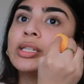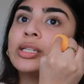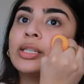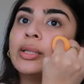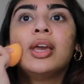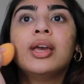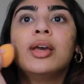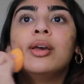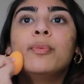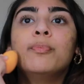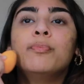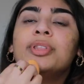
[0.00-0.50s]

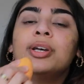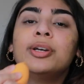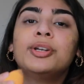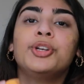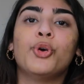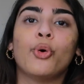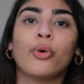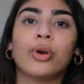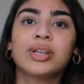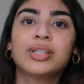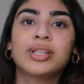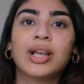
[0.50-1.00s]
The
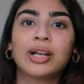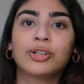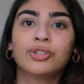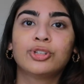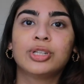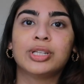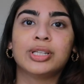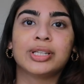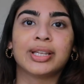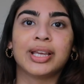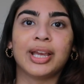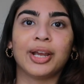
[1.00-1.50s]
noise
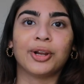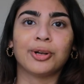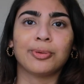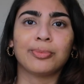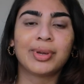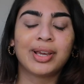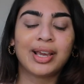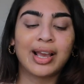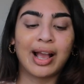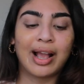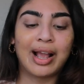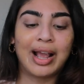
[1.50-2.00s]
actually scared
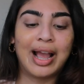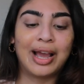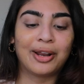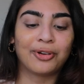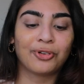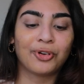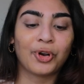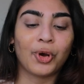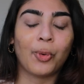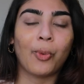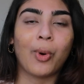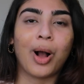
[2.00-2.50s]
me. I
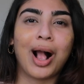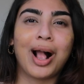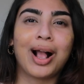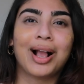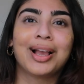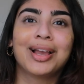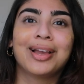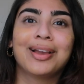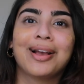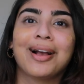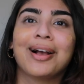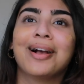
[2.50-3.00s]
don't know
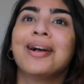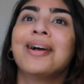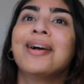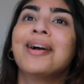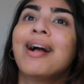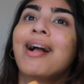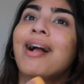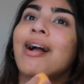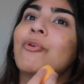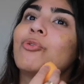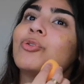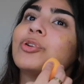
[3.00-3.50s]
why.
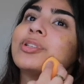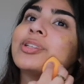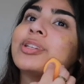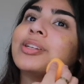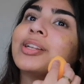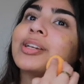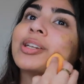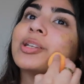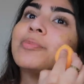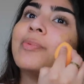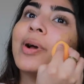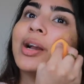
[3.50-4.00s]
I
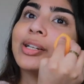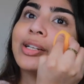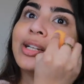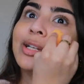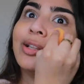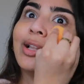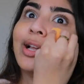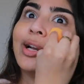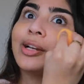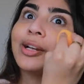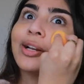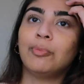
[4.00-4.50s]
wasn't
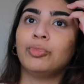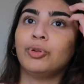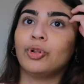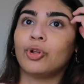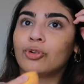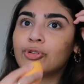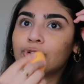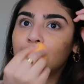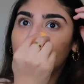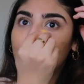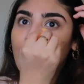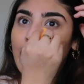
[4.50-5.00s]
expecting like a
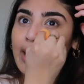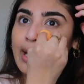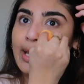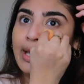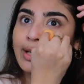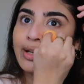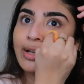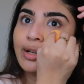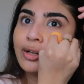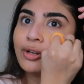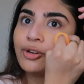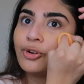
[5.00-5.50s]
blow
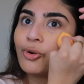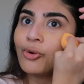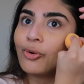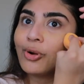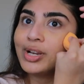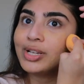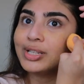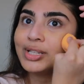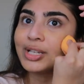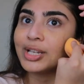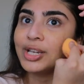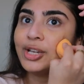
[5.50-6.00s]
drying
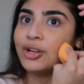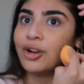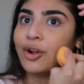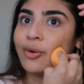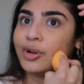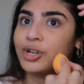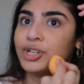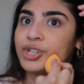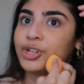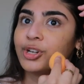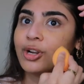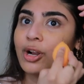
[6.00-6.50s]
noise, like you know
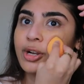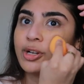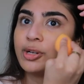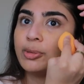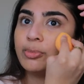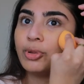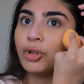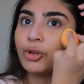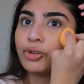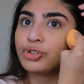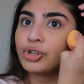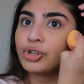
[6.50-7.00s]
when you turn on your blow